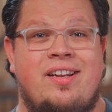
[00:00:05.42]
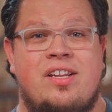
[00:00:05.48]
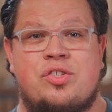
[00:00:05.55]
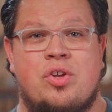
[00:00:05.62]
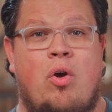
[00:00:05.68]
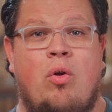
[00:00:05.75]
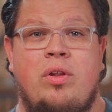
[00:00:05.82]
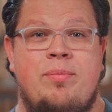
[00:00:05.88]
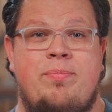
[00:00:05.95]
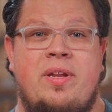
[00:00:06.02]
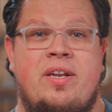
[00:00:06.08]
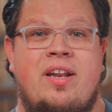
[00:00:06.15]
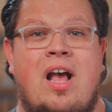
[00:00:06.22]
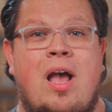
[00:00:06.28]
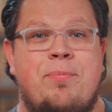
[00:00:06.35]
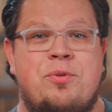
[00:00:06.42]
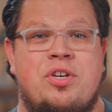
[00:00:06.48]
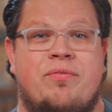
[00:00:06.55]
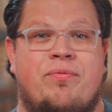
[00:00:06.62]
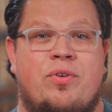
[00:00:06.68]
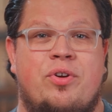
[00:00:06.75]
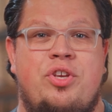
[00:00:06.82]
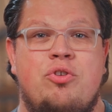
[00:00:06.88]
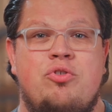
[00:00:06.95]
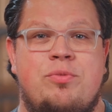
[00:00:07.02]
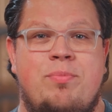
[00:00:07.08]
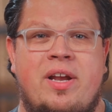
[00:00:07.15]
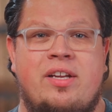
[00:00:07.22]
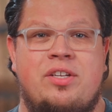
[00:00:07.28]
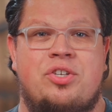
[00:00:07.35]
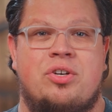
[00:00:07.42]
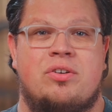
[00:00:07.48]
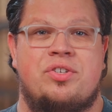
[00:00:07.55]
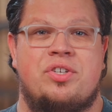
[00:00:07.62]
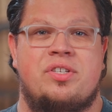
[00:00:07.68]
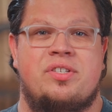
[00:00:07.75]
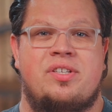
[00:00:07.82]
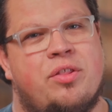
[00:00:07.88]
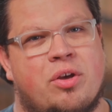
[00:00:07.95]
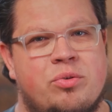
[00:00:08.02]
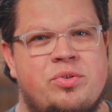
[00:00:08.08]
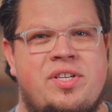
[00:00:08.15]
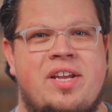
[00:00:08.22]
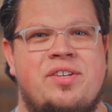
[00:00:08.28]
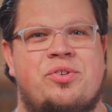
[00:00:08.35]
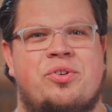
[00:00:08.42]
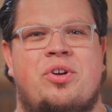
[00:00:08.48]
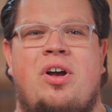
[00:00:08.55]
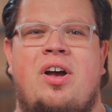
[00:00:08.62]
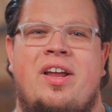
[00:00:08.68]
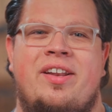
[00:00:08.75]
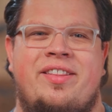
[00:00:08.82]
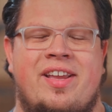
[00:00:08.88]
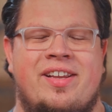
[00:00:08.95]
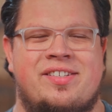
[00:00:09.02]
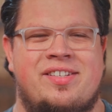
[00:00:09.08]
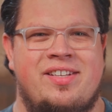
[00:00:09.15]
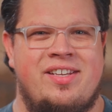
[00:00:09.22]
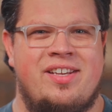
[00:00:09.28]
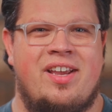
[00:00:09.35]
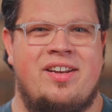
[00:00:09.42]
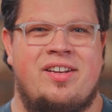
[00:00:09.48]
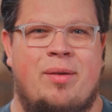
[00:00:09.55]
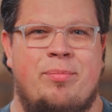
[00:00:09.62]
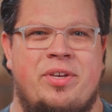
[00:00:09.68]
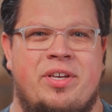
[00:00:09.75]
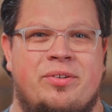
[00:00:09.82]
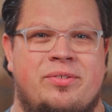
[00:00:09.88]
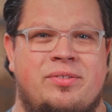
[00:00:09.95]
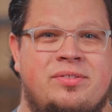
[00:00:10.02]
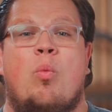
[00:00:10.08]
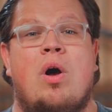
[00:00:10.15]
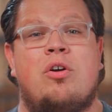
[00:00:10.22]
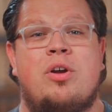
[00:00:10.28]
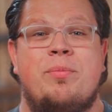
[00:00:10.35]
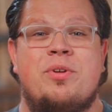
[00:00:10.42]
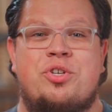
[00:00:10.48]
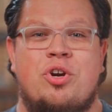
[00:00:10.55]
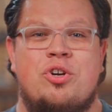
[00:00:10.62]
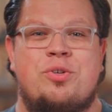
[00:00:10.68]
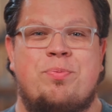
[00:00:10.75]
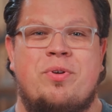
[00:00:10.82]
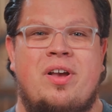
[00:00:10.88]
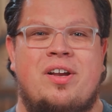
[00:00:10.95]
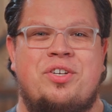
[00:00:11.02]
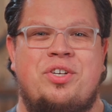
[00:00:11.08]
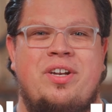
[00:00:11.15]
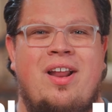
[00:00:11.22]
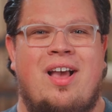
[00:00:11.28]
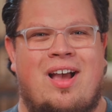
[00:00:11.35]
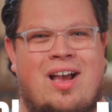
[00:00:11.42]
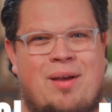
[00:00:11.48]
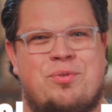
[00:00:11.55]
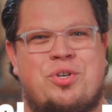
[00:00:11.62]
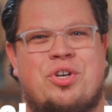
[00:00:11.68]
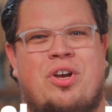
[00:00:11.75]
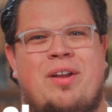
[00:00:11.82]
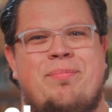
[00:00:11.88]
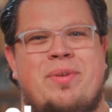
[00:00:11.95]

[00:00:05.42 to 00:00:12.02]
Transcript: it's only been an option for huge megachurches. Those days are gone thanks to EAW. Welcome to Church Production. I'm Sean